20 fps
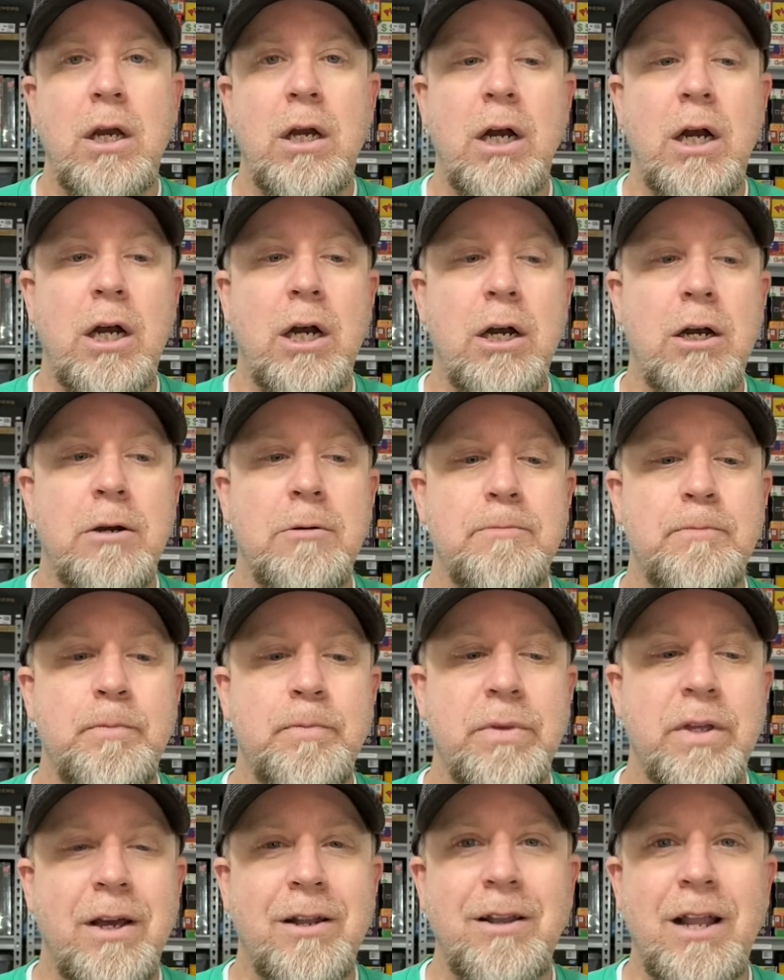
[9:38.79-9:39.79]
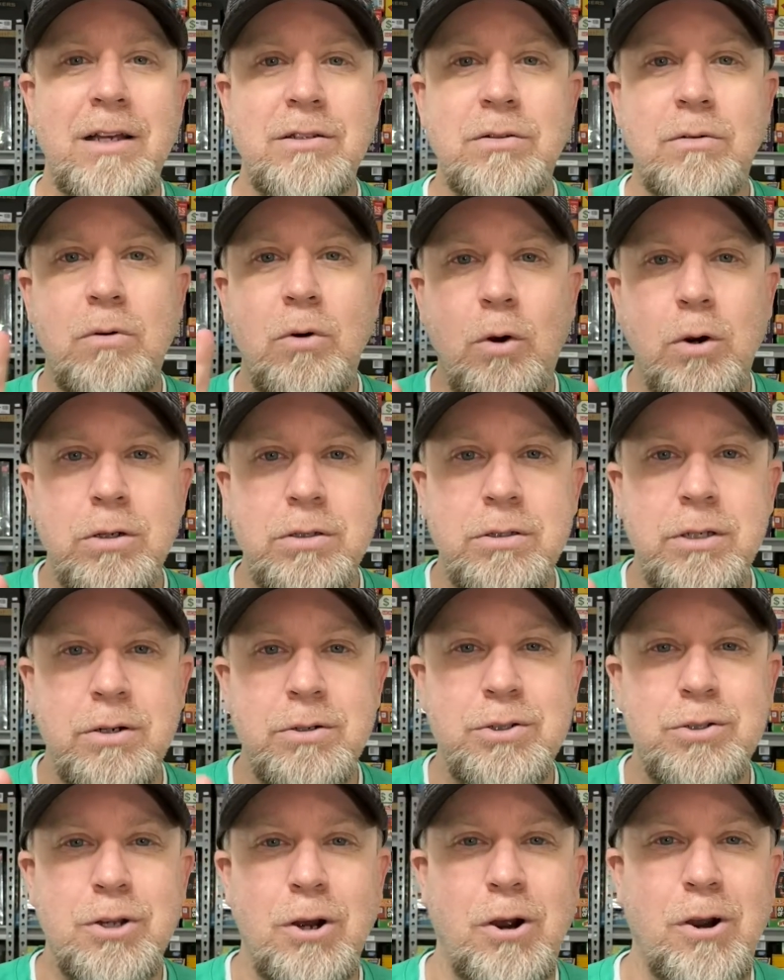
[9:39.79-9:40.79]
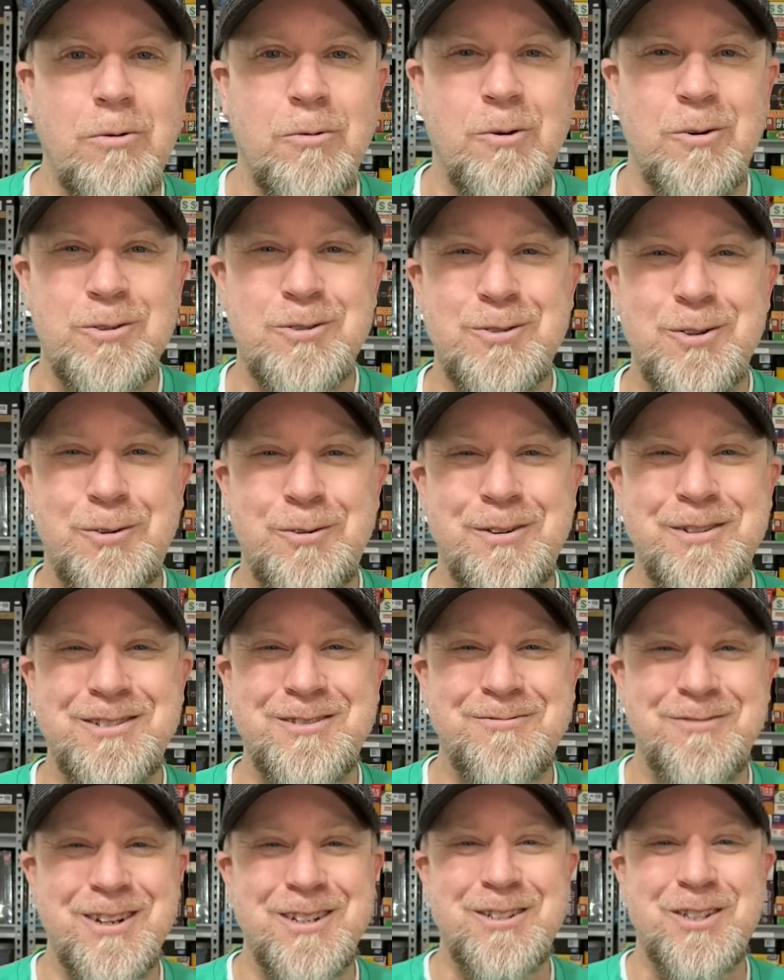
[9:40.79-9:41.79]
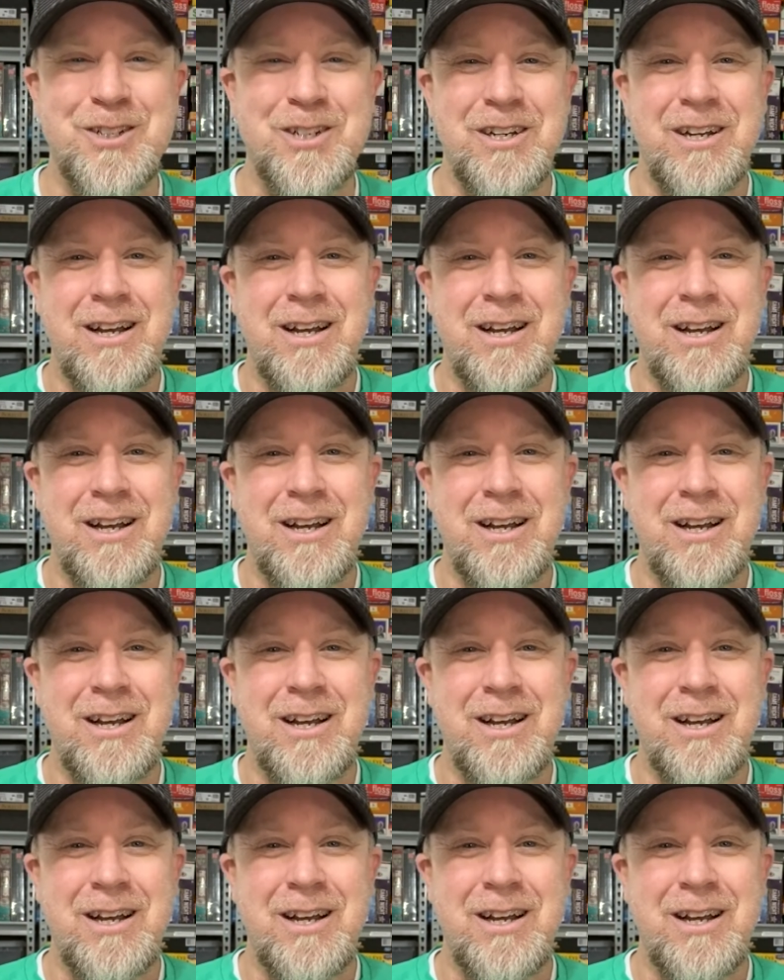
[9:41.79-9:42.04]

Unless, of course, they're Star Wars toys, which